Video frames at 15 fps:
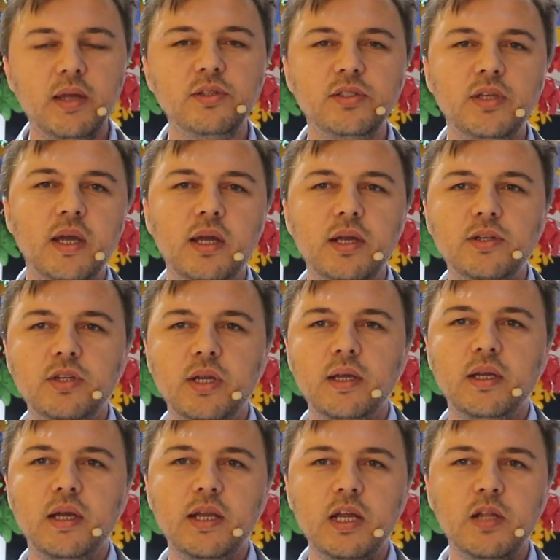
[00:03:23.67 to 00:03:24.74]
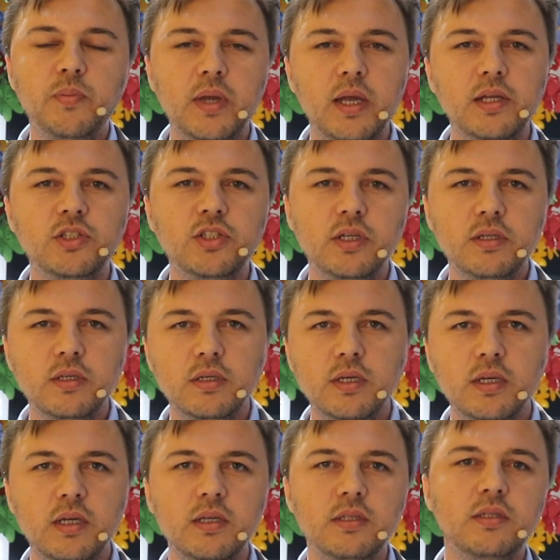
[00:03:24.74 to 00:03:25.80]
and there the NLP engine
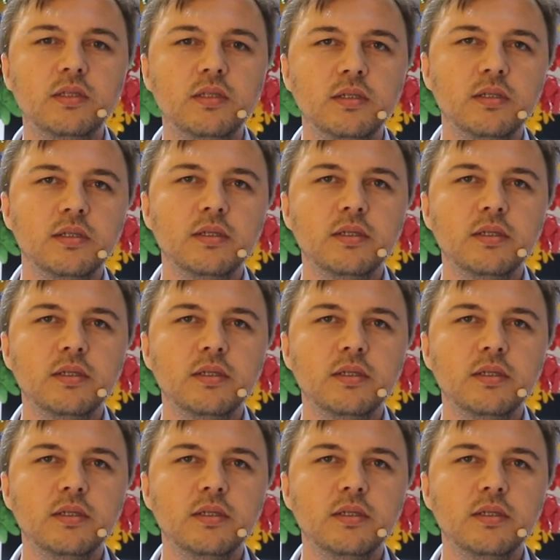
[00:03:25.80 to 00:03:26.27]
is